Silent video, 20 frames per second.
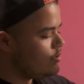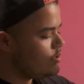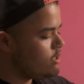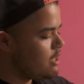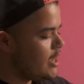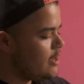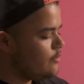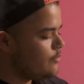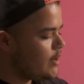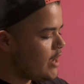
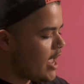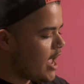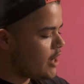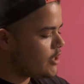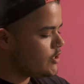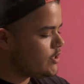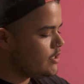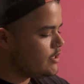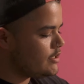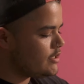10
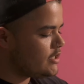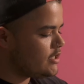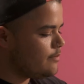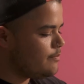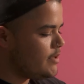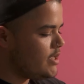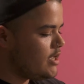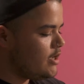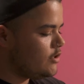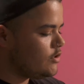Reactions to
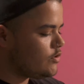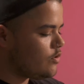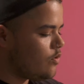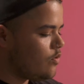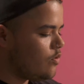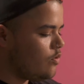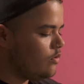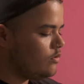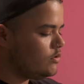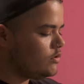Being
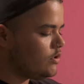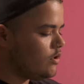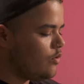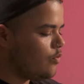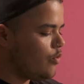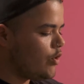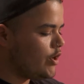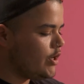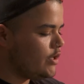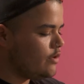Told,
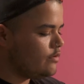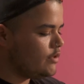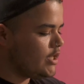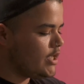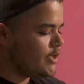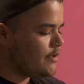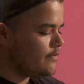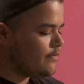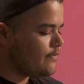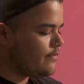Where Do You
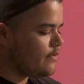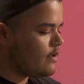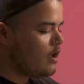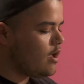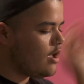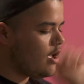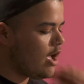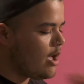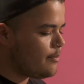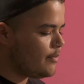Live?
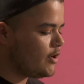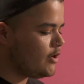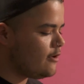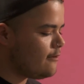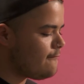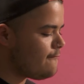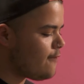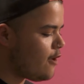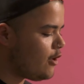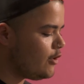I'm
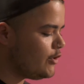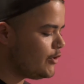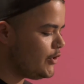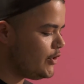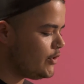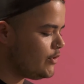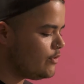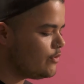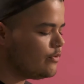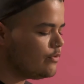Gonna Follow
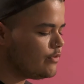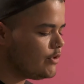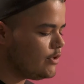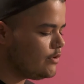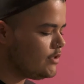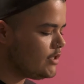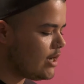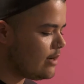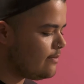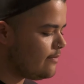You, You
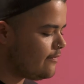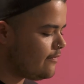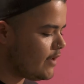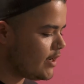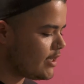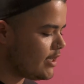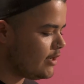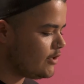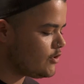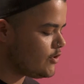Dumb
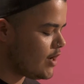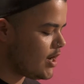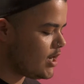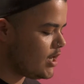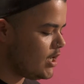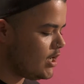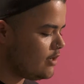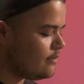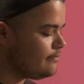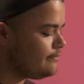Fucking
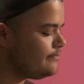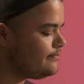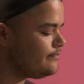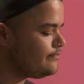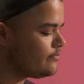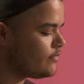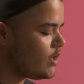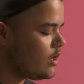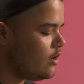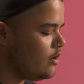Tranny.
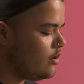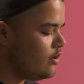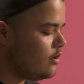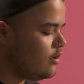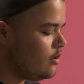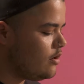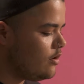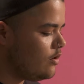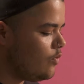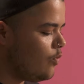
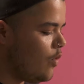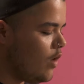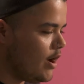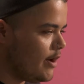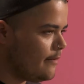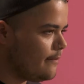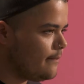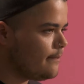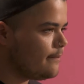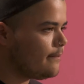
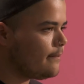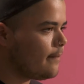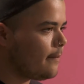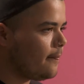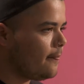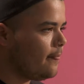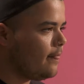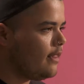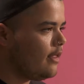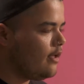One,
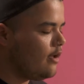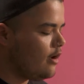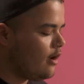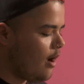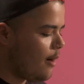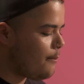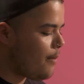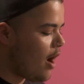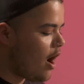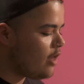
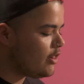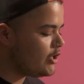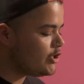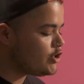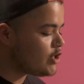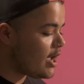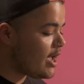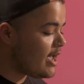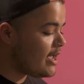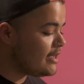
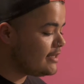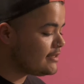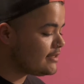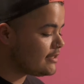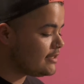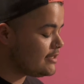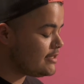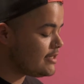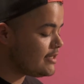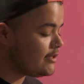apologize
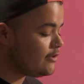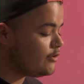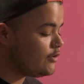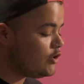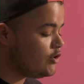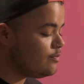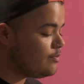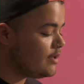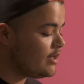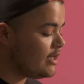until
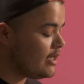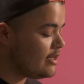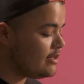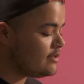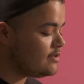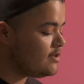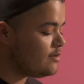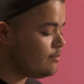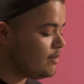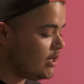you
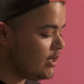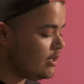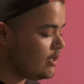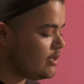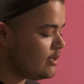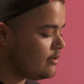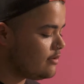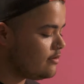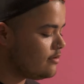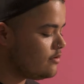begin to mean
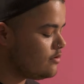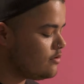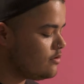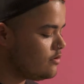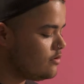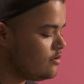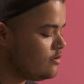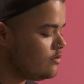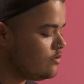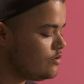it.
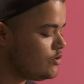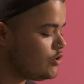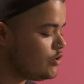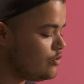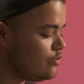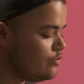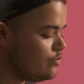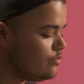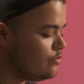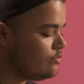
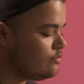Two,